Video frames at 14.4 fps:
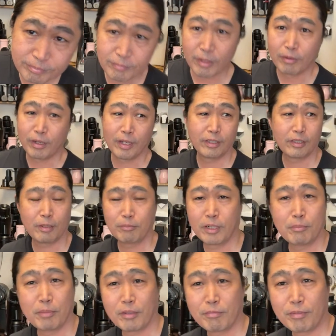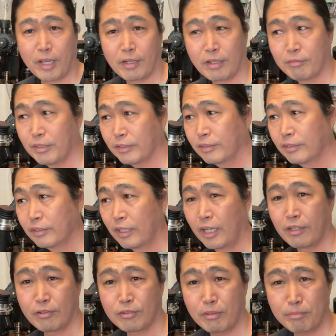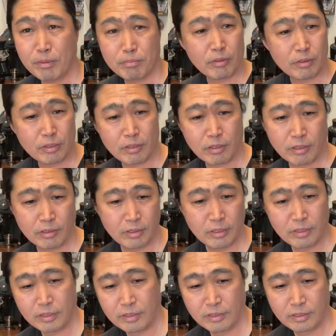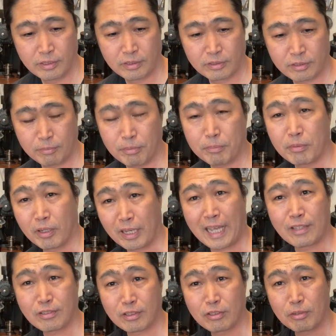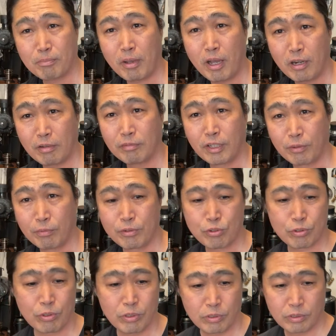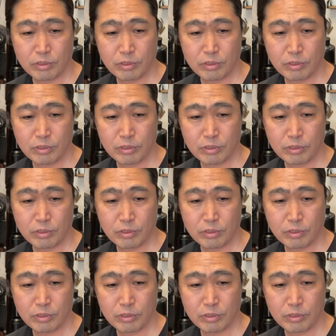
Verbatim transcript: All right, I'm not a big fan of it. I know some people, you know, some people like it, the part of their ritual.